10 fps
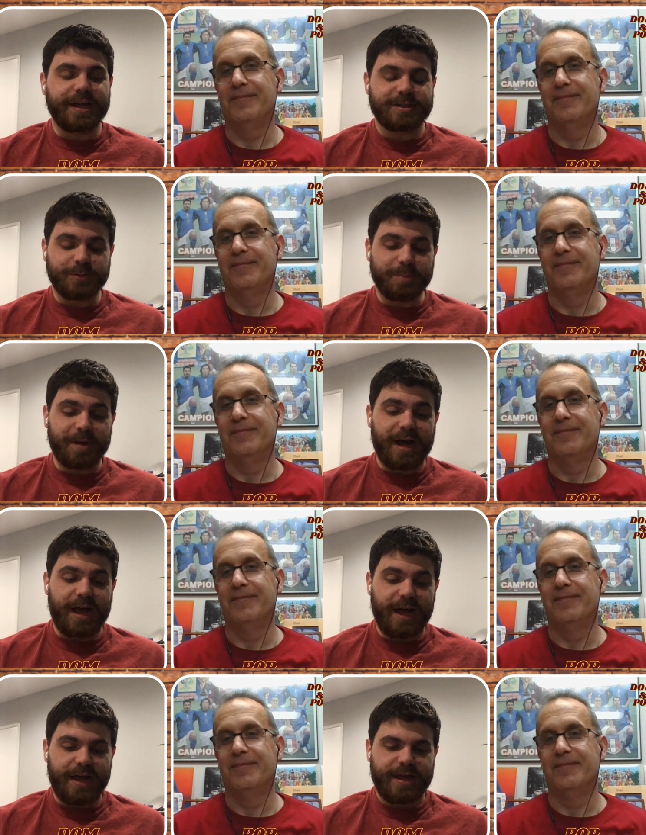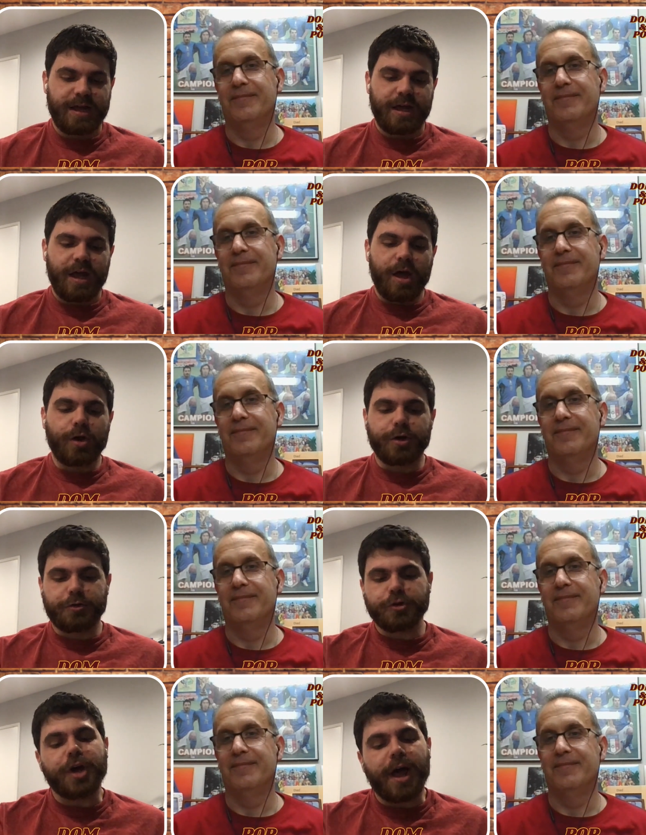Speaker 1: you buy. Okay, so
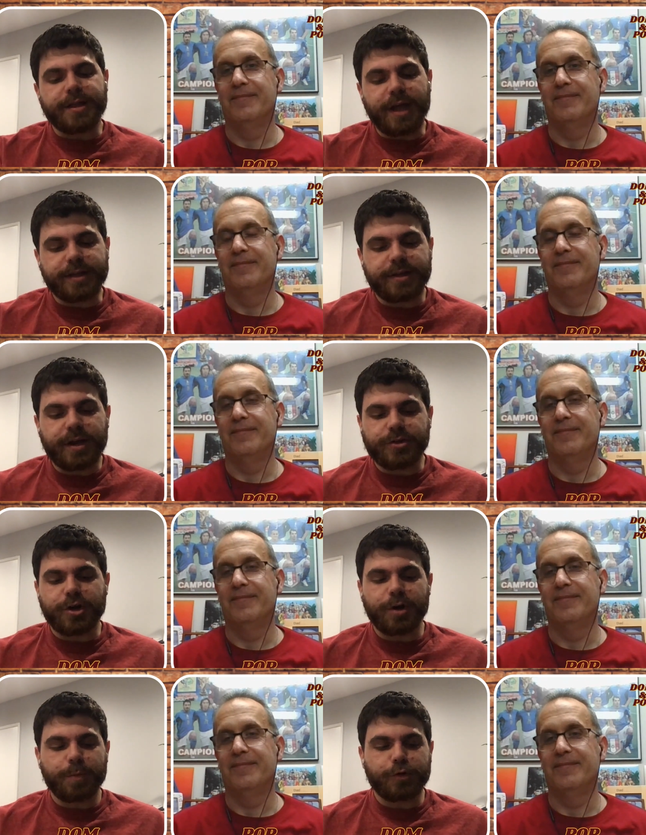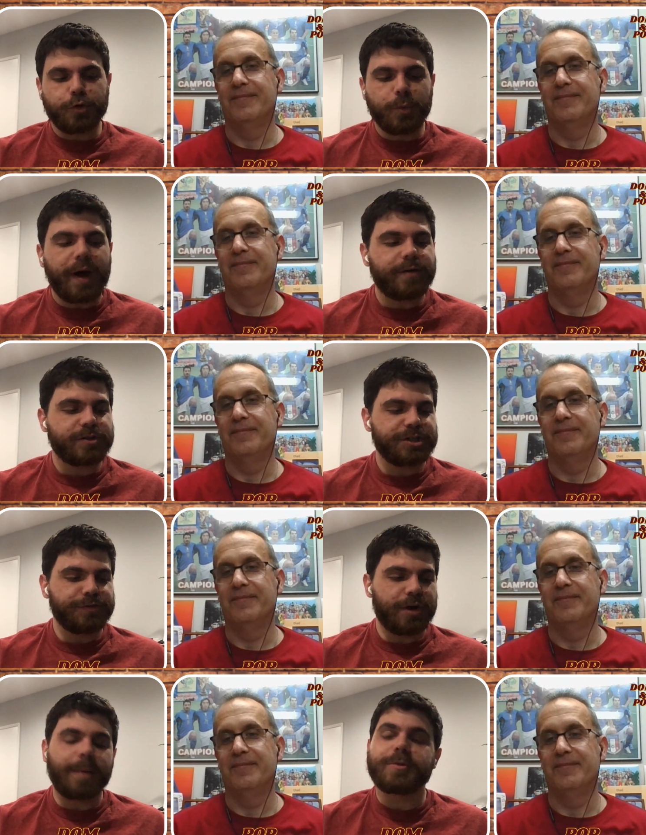Jahan Dotson as our number two wide
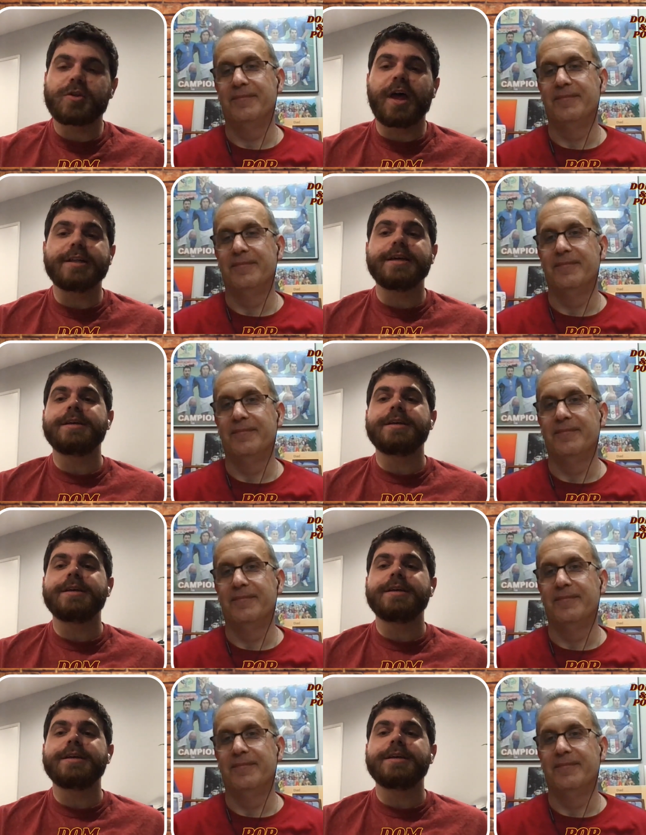receiver, I'm selling.